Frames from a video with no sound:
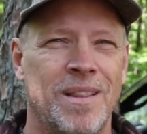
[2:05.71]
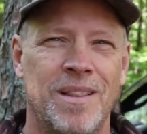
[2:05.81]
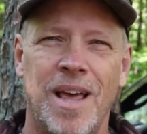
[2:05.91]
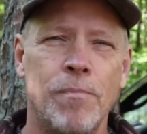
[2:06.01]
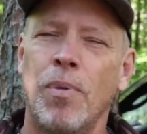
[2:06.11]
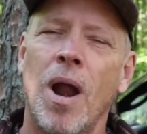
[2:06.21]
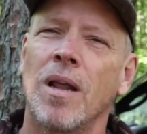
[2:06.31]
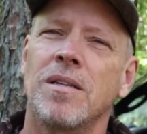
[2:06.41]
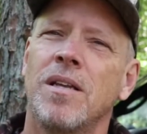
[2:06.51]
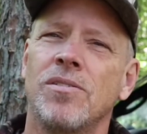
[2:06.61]
That
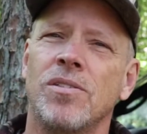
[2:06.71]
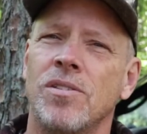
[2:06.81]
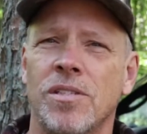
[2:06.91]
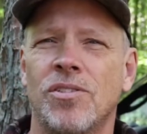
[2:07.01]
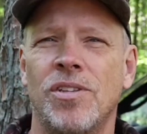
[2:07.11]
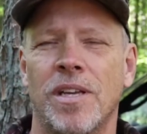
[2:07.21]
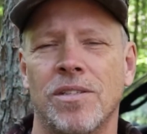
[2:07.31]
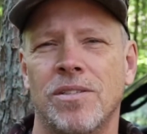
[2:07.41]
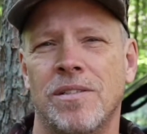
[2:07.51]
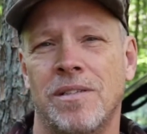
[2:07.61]
product doesn't
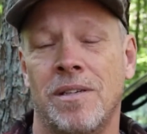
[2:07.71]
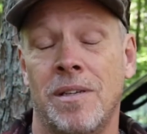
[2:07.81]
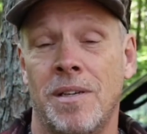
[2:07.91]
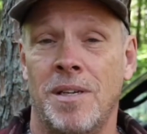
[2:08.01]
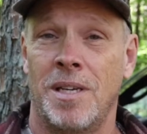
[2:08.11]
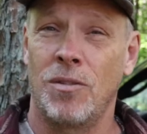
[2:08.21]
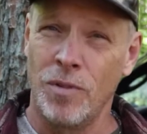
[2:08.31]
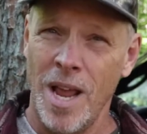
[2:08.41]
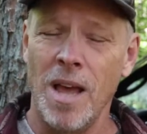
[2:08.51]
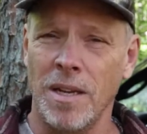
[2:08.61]
exist. And the
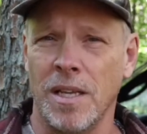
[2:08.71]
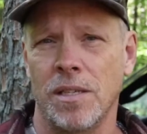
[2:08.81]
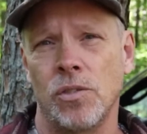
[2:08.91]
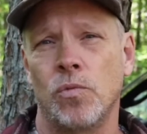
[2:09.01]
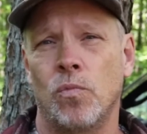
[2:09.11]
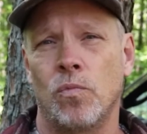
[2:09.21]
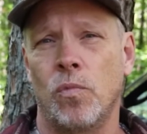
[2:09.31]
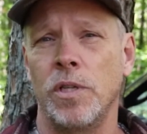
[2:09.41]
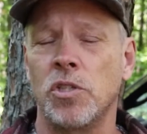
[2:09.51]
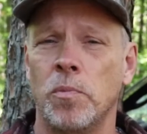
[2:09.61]
reality is,
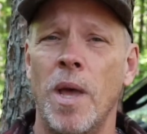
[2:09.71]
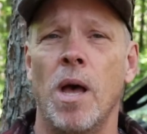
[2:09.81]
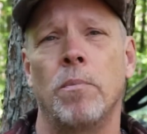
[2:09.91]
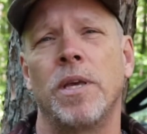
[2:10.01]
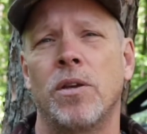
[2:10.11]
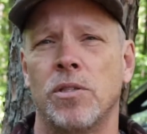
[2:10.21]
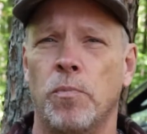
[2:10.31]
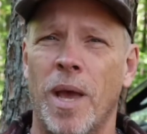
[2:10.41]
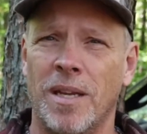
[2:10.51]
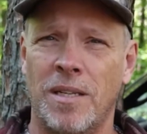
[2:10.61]
we smell because
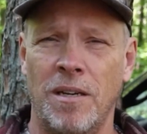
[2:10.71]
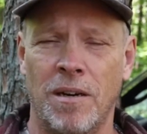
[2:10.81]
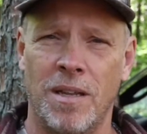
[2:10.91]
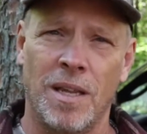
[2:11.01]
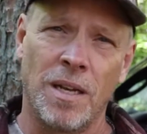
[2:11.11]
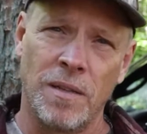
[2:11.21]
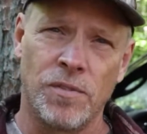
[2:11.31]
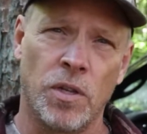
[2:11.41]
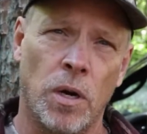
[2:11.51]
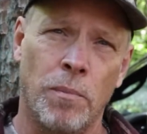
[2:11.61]
bacteria that
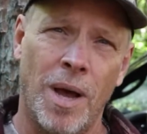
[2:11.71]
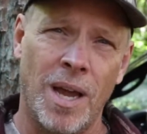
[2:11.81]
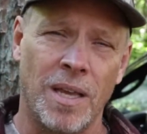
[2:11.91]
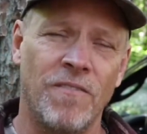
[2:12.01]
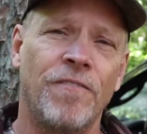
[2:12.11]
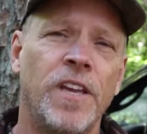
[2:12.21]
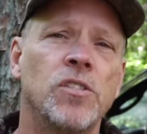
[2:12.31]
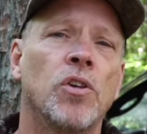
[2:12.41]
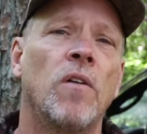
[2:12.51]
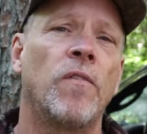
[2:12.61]
lives on our body
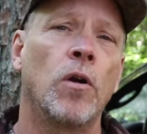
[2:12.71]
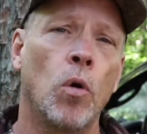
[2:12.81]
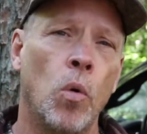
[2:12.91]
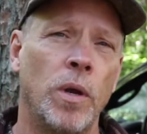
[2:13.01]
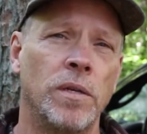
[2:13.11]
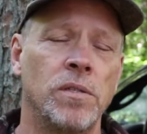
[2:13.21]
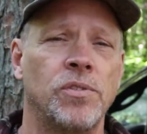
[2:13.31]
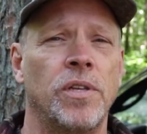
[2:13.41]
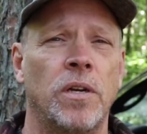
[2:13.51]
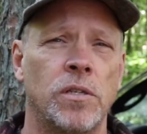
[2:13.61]
feeds off our
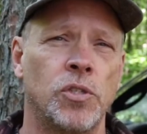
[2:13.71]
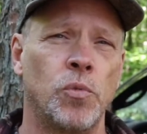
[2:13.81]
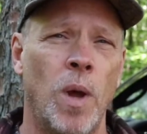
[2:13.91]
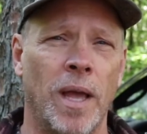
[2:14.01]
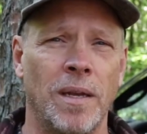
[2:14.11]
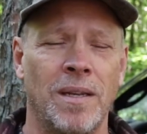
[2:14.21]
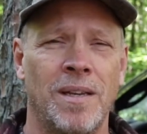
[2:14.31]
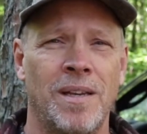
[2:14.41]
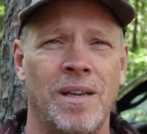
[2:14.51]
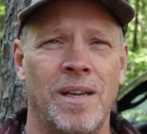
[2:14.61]
oils and our sweat.
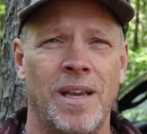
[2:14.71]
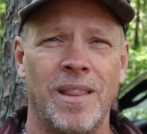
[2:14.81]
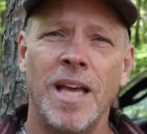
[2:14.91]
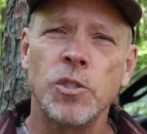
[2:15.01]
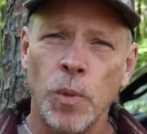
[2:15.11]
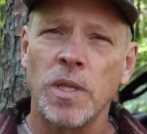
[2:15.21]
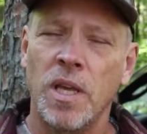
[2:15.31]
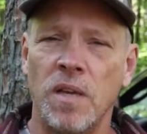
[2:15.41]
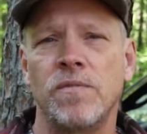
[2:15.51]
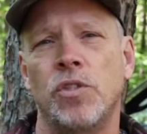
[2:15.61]
And that's what
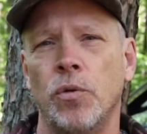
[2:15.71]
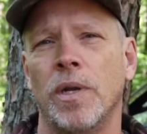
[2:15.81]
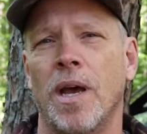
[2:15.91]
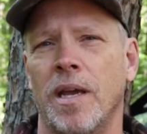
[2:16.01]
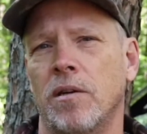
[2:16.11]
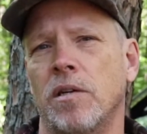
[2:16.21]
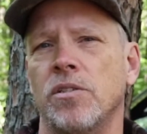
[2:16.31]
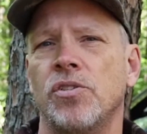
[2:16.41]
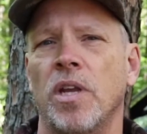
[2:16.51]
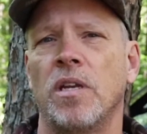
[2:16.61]
gives you and I our
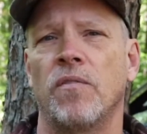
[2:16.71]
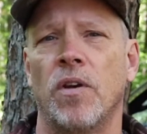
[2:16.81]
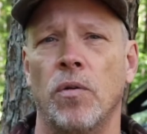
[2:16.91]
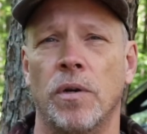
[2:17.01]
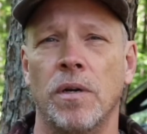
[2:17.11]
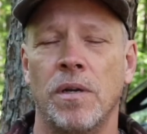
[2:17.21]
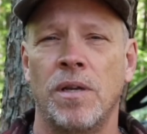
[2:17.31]
distinctive odor.